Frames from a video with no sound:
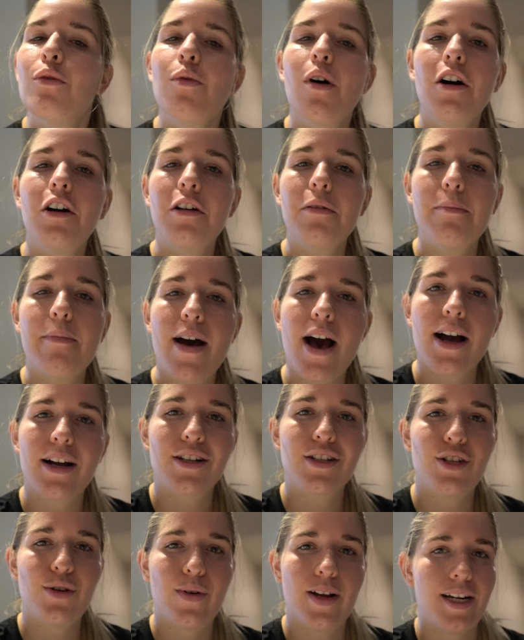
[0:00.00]
welcome
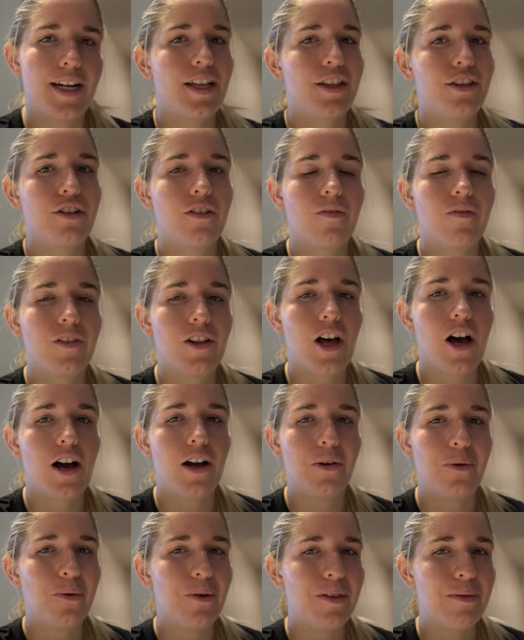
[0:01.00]
back to another
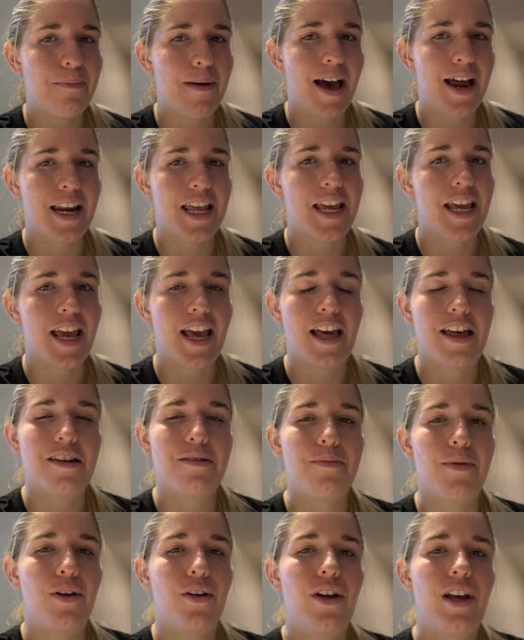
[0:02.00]
vlog with Maddie
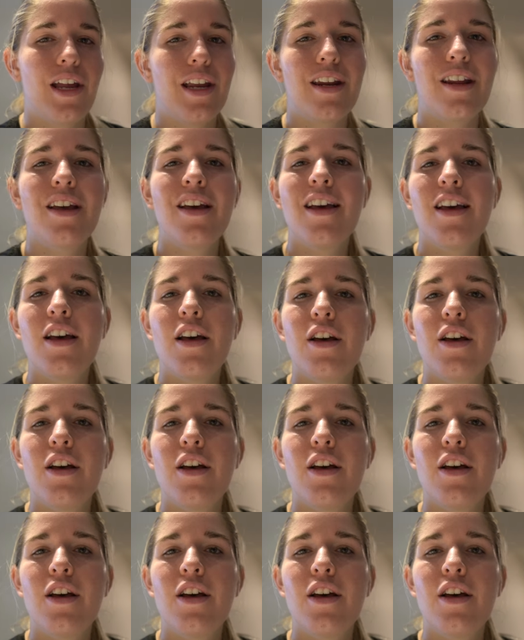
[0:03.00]
and Milton.